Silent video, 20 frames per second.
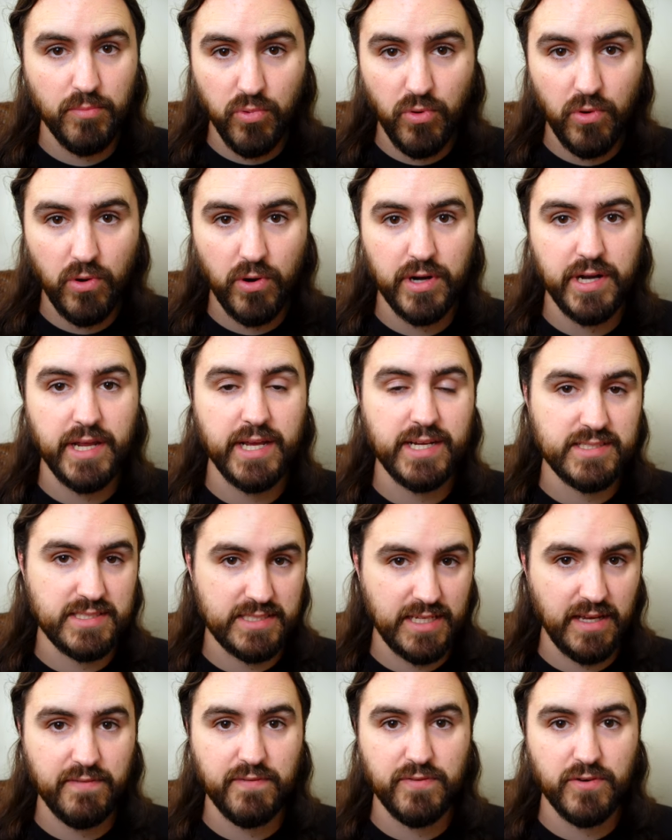board
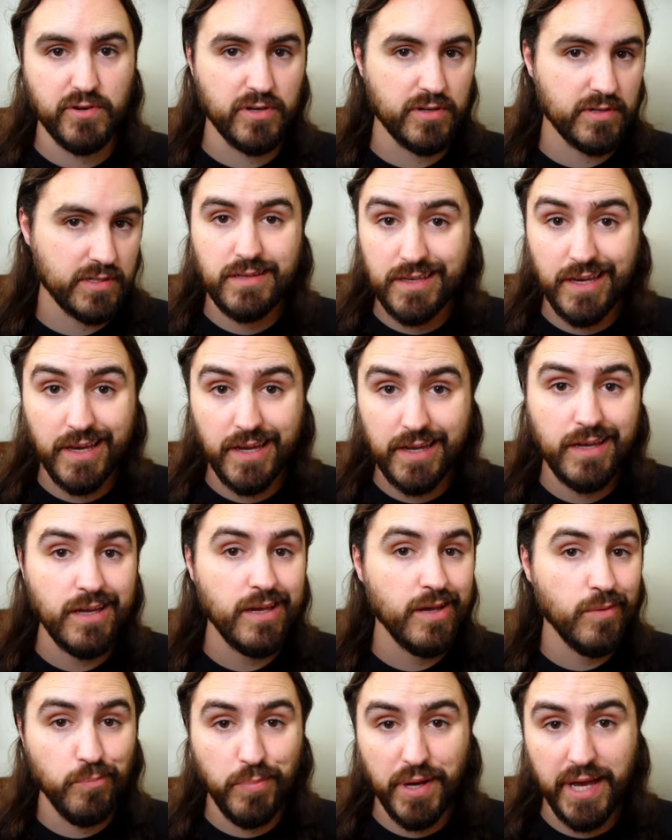except for kick,
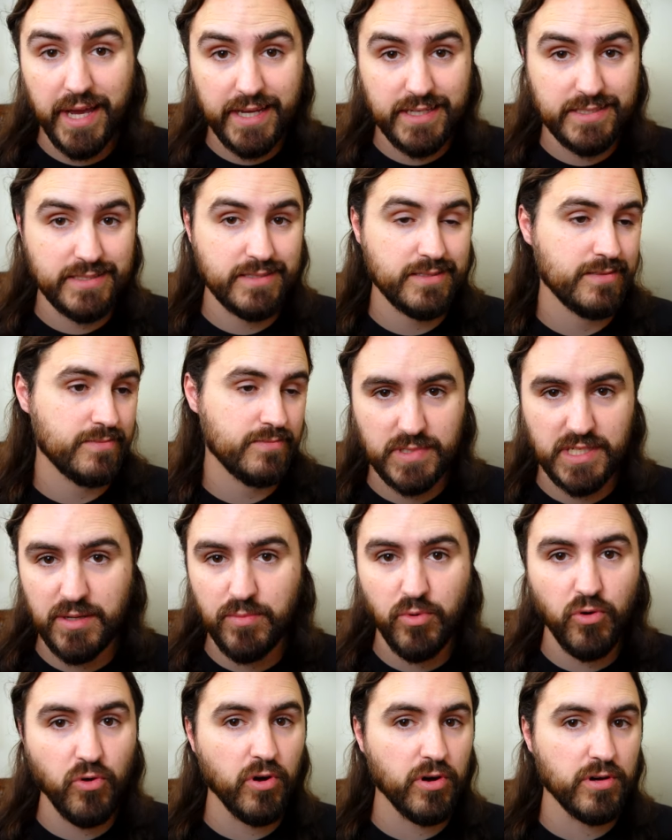bass,
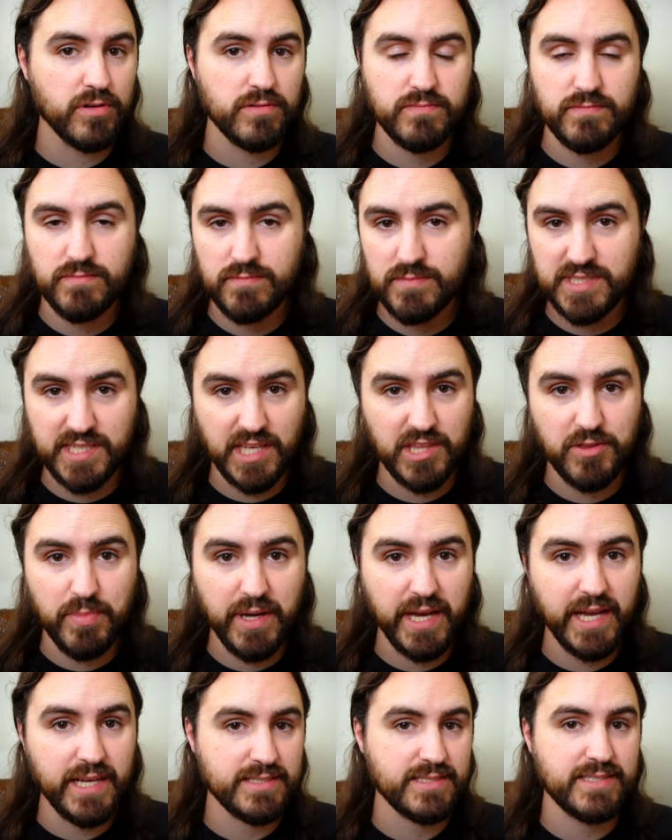keyboard, synth
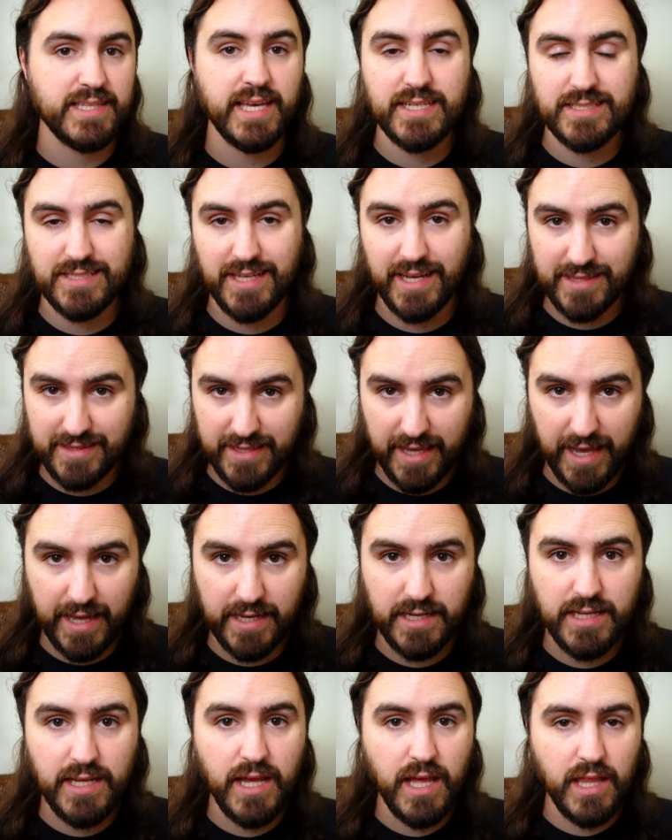bass, things like
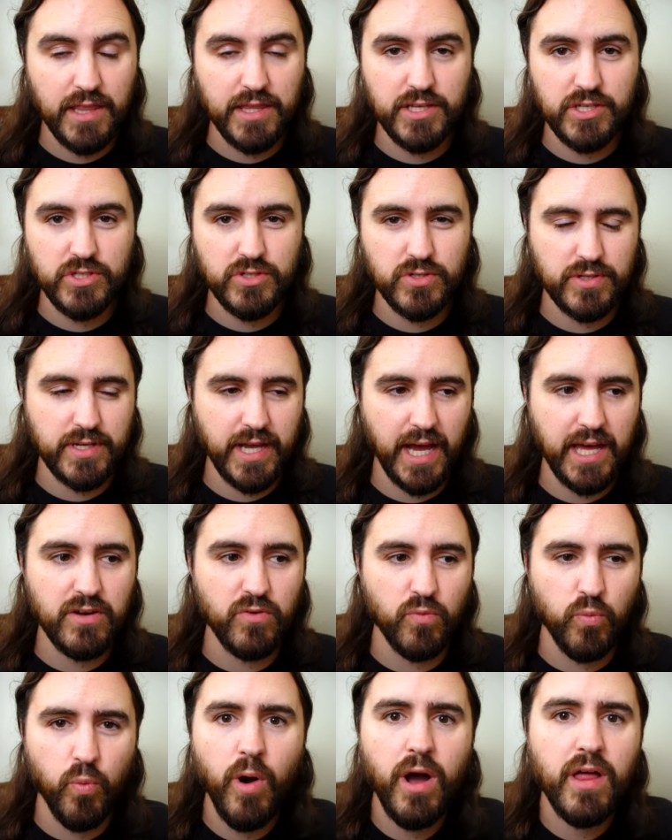that, that you kind
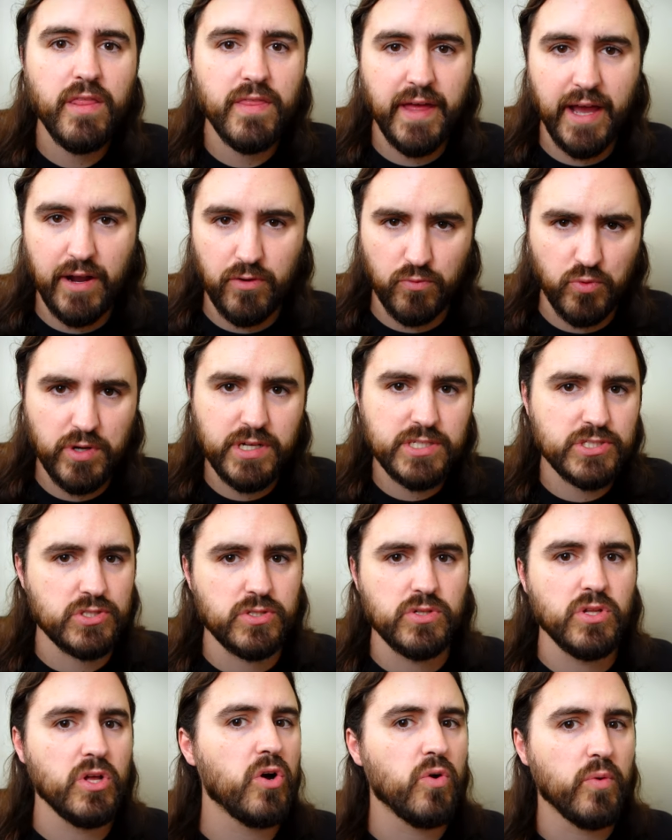of want that
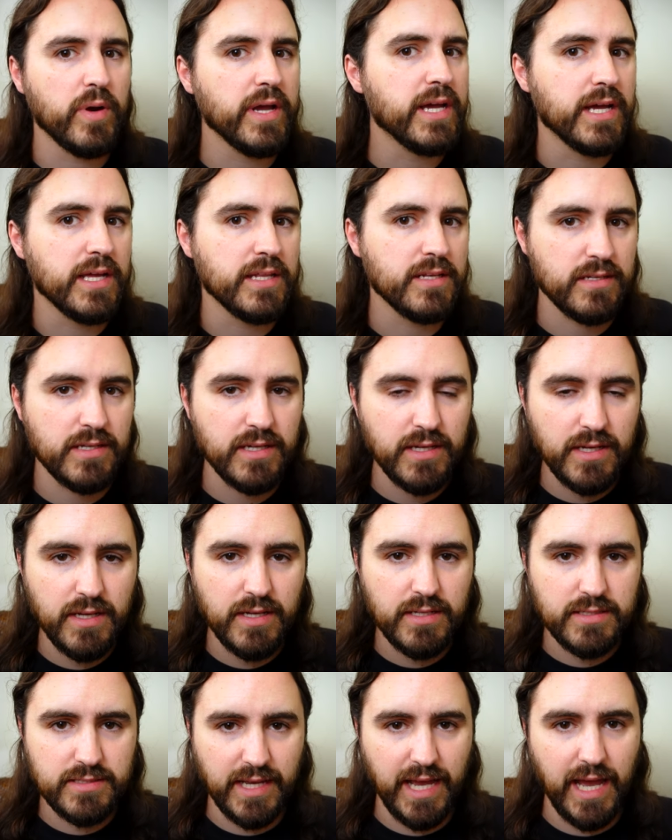rich low end
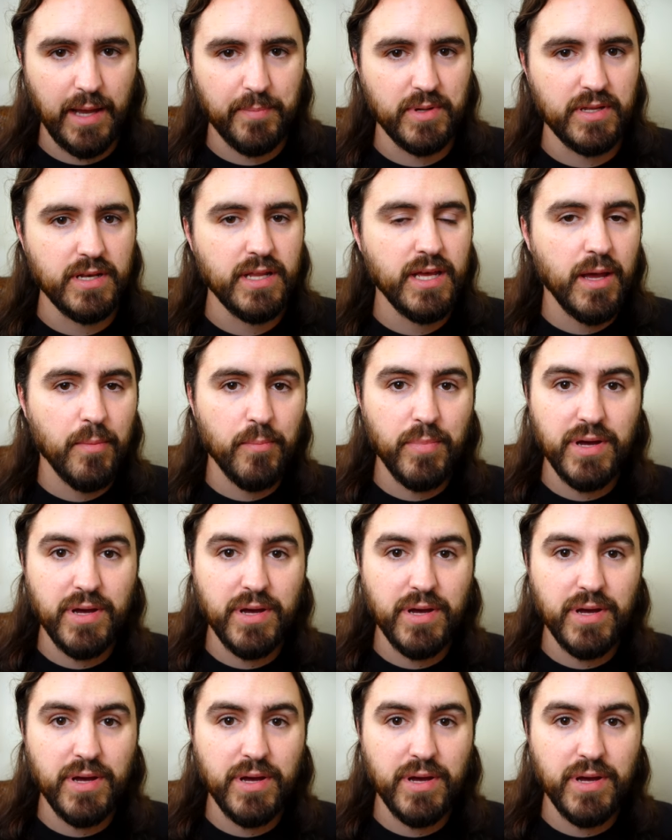to happen.